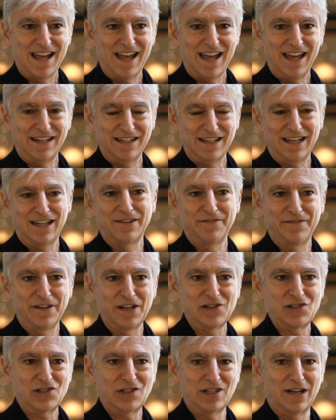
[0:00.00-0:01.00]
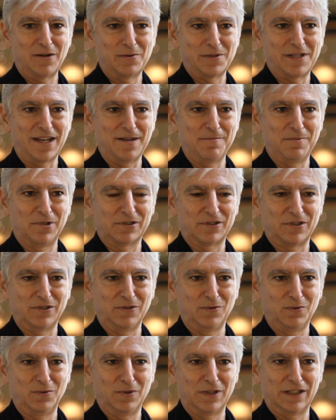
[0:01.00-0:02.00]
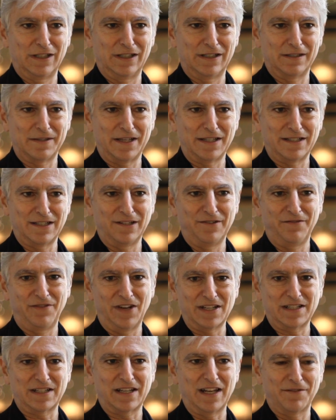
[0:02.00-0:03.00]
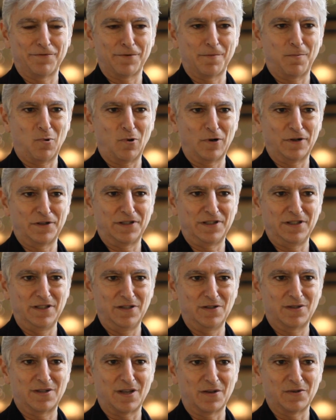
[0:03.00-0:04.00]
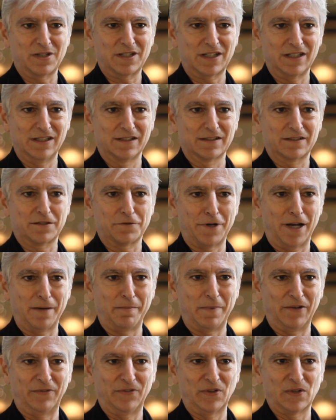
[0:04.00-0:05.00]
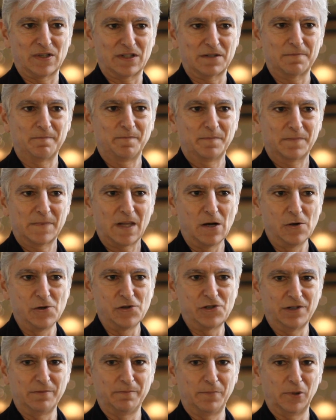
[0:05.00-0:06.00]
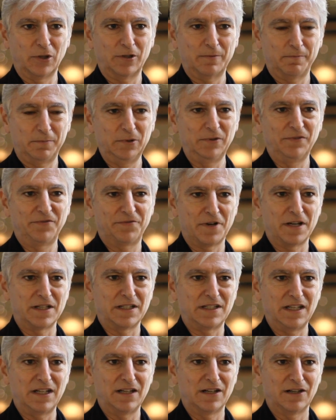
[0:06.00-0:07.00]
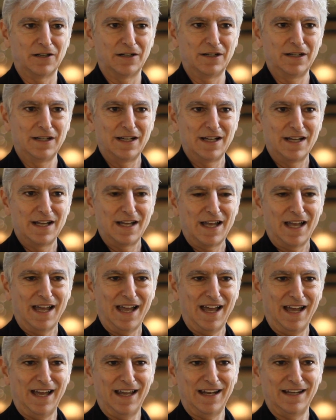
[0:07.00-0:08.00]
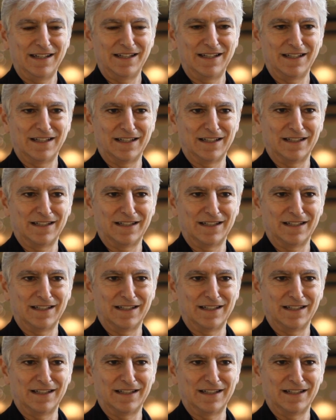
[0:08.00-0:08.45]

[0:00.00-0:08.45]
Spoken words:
And eventually I was able to, as an investigative reporter, to use those skills to write my first ocean book, Blue Frontier, and